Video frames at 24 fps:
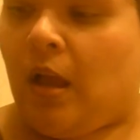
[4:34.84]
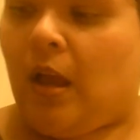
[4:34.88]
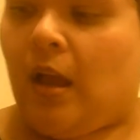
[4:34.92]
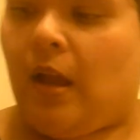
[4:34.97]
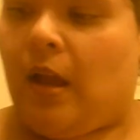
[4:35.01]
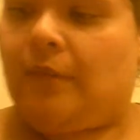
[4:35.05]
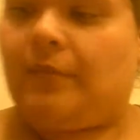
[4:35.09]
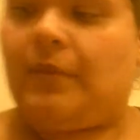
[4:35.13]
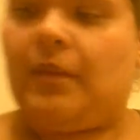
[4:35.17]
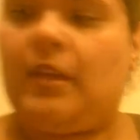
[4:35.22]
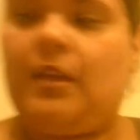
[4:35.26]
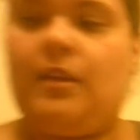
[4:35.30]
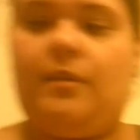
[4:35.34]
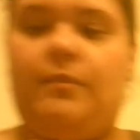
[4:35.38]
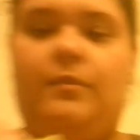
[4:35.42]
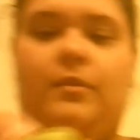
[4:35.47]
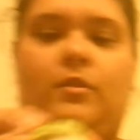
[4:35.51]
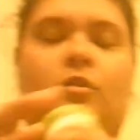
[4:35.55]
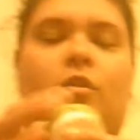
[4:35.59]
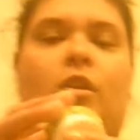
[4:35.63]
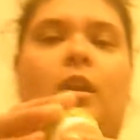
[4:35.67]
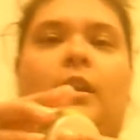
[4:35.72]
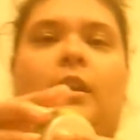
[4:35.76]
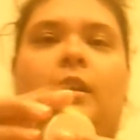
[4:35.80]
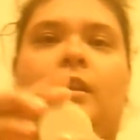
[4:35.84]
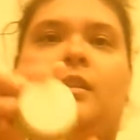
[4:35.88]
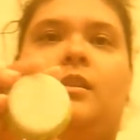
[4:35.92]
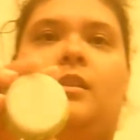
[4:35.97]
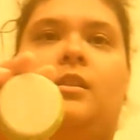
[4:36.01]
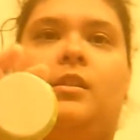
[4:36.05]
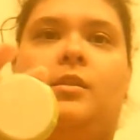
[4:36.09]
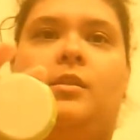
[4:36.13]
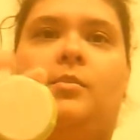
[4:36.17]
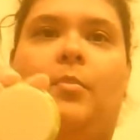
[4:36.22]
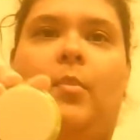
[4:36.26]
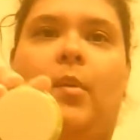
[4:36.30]
I'm gonna be trying the
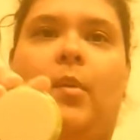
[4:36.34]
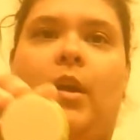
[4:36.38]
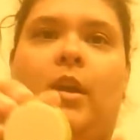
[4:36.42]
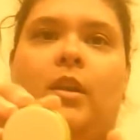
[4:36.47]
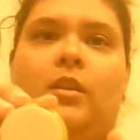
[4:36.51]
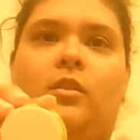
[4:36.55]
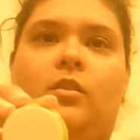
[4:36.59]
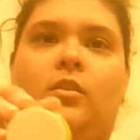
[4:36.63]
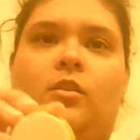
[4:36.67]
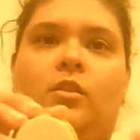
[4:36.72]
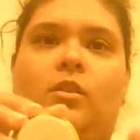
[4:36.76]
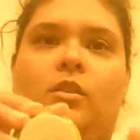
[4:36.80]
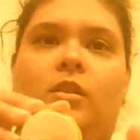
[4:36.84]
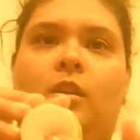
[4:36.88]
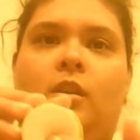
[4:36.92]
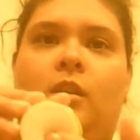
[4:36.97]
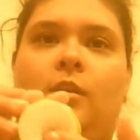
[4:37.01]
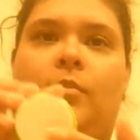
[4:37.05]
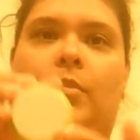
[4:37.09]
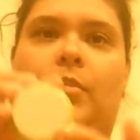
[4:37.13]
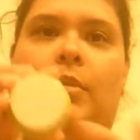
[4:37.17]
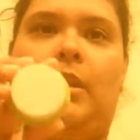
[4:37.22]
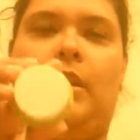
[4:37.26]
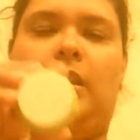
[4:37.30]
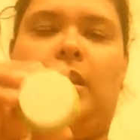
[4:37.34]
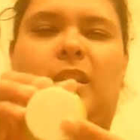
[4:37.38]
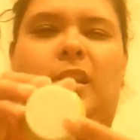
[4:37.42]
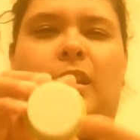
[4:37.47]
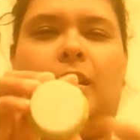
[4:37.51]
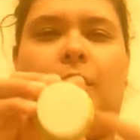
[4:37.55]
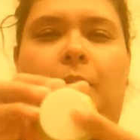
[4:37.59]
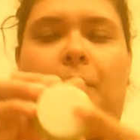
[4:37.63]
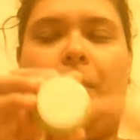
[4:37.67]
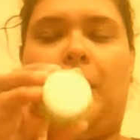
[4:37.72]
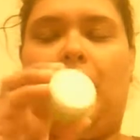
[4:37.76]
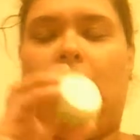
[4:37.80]
sponge, but that's
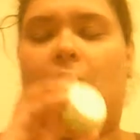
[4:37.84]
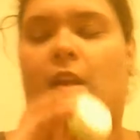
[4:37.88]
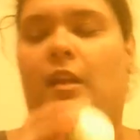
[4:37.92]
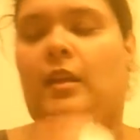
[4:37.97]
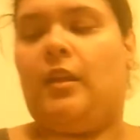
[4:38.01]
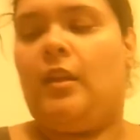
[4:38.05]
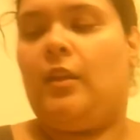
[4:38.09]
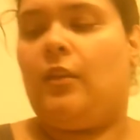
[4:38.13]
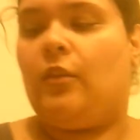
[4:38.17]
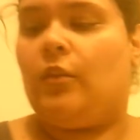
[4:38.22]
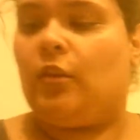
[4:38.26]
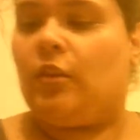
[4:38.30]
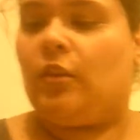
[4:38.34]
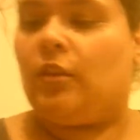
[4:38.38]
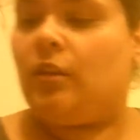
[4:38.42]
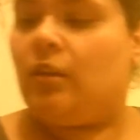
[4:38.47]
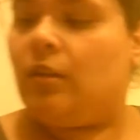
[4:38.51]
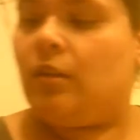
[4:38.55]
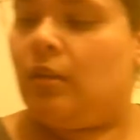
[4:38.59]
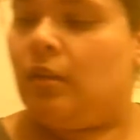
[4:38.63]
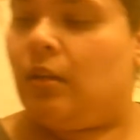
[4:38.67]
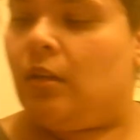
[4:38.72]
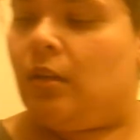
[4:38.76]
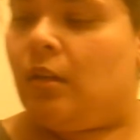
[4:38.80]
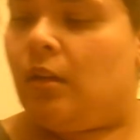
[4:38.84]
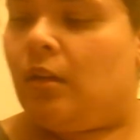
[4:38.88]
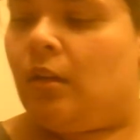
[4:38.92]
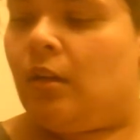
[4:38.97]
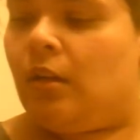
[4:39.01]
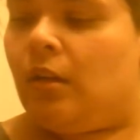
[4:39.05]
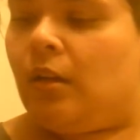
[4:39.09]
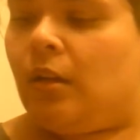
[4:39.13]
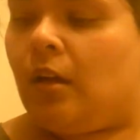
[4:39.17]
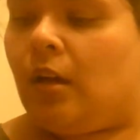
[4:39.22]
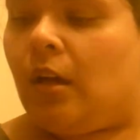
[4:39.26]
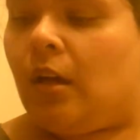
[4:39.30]
gonna be in another
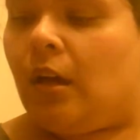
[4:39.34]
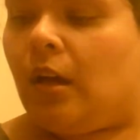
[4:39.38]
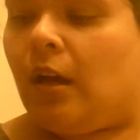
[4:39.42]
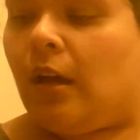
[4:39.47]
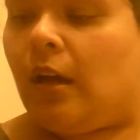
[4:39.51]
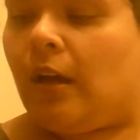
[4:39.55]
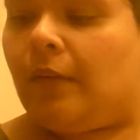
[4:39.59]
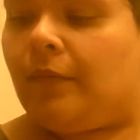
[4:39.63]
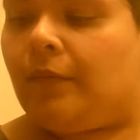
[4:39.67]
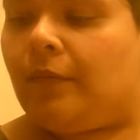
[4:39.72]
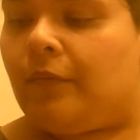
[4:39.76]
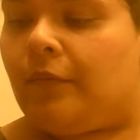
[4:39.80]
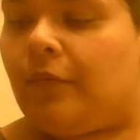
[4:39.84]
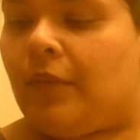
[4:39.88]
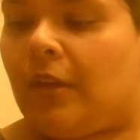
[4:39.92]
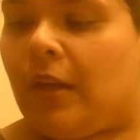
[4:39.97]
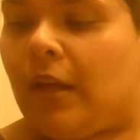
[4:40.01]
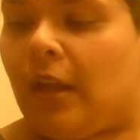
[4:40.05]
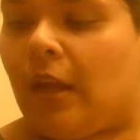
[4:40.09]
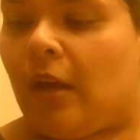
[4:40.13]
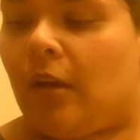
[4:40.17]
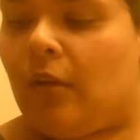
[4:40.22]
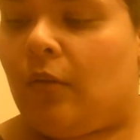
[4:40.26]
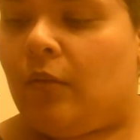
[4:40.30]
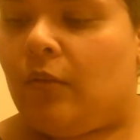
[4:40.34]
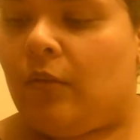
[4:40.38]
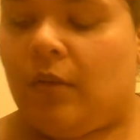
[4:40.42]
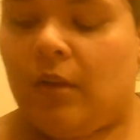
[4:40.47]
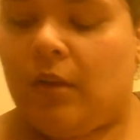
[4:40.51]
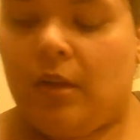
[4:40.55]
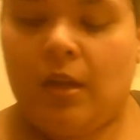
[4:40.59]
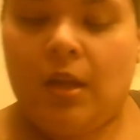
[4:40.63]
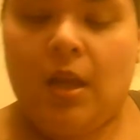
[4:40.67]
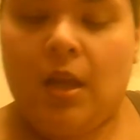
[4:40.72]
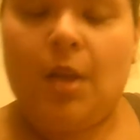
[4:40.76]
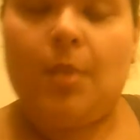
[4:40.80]
video.
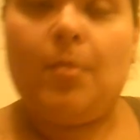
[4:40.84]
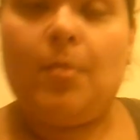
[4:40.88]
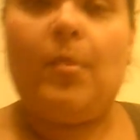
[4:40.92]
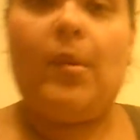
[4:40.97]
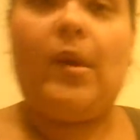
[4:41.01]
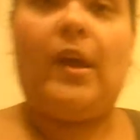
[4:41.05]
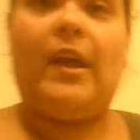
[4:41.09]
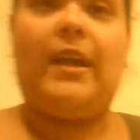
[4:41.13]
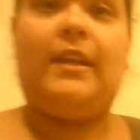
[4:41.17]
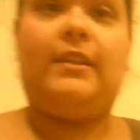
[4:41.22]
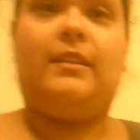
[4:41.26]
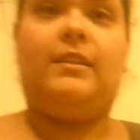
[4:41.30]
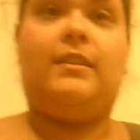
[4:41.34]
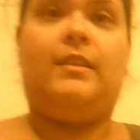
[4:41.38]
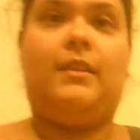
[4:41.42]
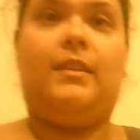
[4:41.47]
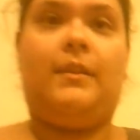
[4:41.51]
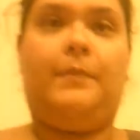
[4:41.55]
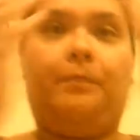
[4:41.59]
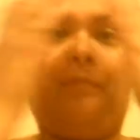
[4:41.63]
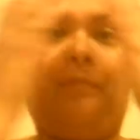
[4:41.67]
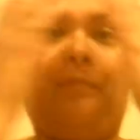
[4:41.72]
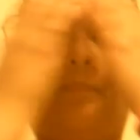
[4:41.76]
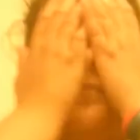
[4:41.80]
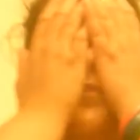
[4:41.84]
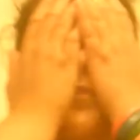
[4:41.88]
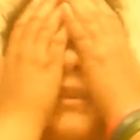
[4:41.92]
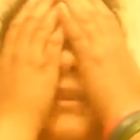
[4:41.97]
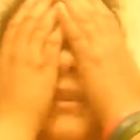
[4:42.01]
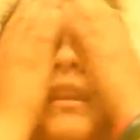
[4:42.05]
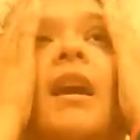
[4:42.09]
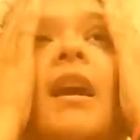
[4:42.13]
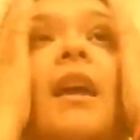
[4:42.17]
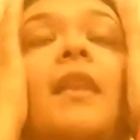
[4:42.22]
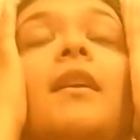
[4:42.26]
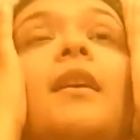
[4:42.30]
But
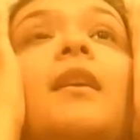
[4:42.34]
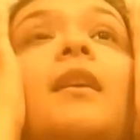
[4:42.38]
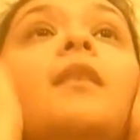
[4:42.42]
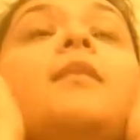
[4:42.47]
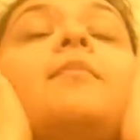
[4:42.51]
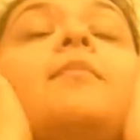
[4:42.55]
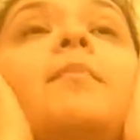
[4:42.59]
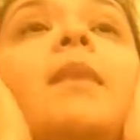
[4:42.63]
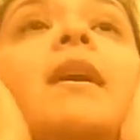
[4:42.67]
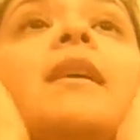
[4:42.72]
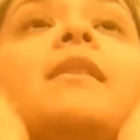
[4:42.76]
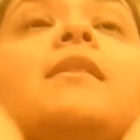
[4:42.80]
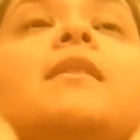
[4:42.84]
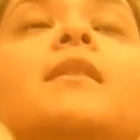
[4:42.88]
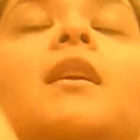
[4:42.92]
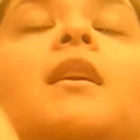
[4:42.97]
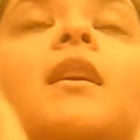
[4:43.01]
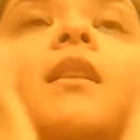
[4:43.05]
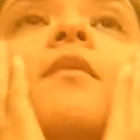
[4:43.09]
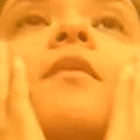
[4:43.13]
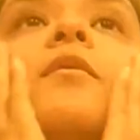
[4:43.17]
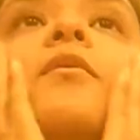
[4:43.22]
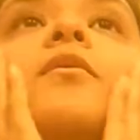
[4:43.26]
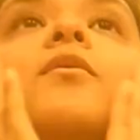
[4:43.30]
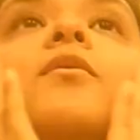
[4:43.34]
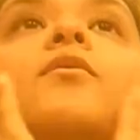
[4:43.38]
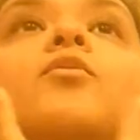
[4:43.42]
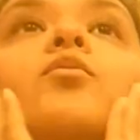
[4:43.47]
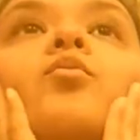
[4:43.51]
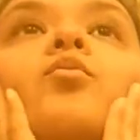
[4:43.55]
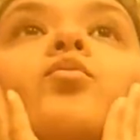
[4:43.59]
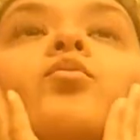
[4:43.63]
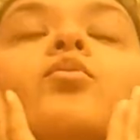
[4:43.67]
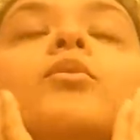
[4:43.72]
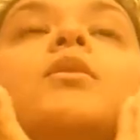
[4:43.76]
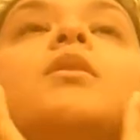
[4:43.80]
yeah, my skin feels
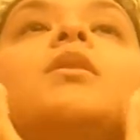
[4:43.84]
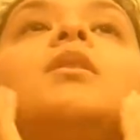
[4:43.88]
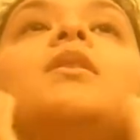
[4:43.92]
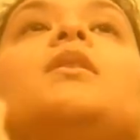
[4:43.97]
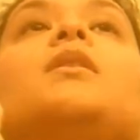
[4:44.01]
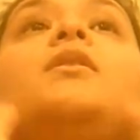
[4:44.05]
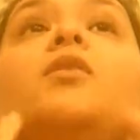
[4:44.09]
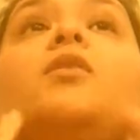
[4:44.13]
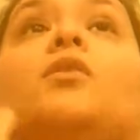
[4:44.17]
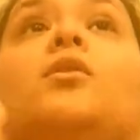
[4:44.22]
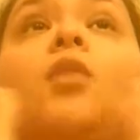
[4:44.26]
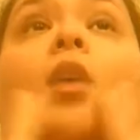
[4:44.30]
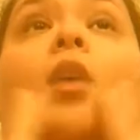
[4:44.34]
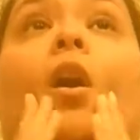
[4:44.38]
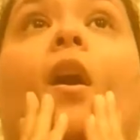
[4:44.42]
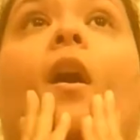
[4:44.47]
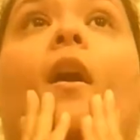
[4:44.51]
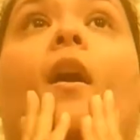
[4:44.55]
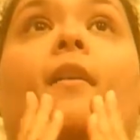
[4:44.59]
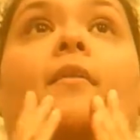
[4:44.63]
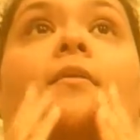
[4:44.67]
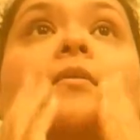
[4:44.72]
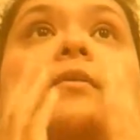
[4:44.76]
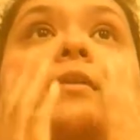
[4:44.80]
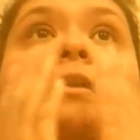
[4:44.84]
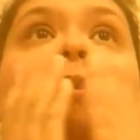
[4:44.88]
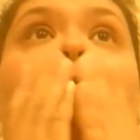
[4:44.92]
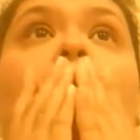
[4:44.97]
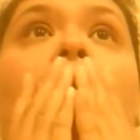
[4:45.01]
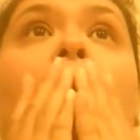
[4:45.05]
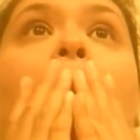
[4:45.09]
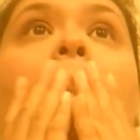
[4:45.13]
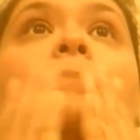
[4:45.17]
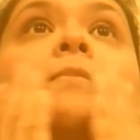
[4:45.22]
really soft.